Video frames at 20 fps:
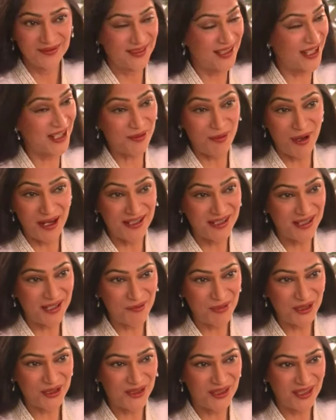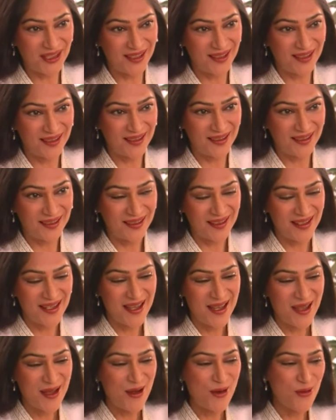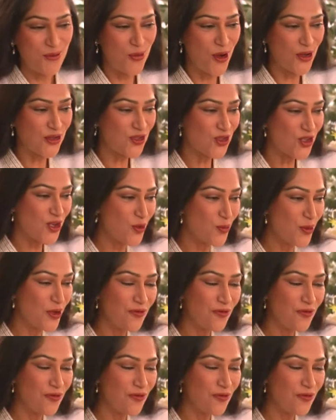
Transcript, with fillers: And that's my dilemma today. What shall we